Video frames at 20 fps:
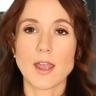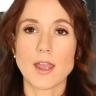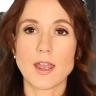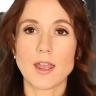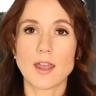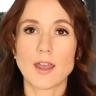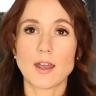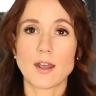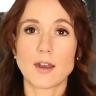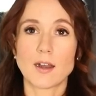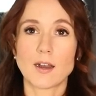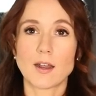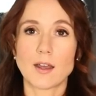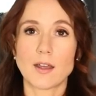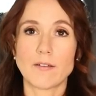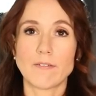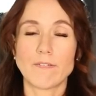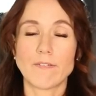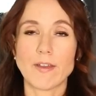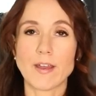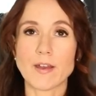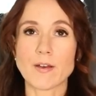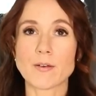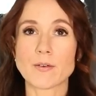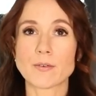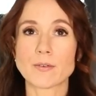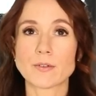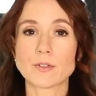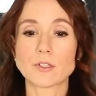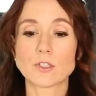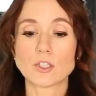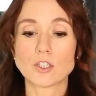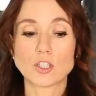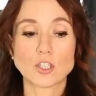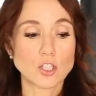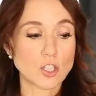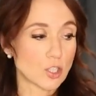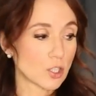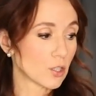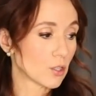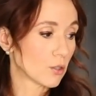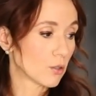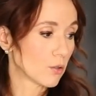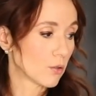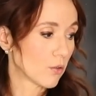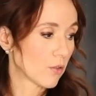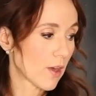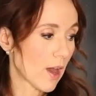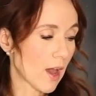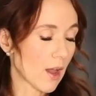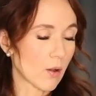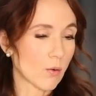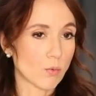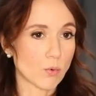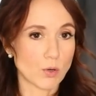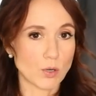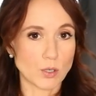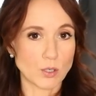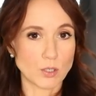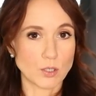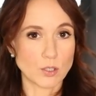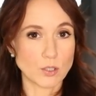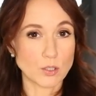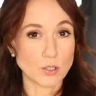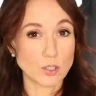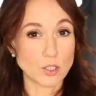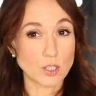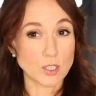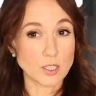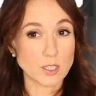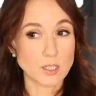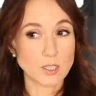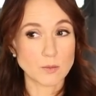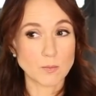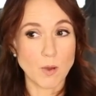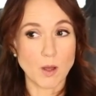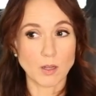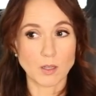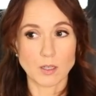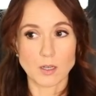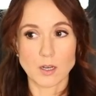And I found two that were just small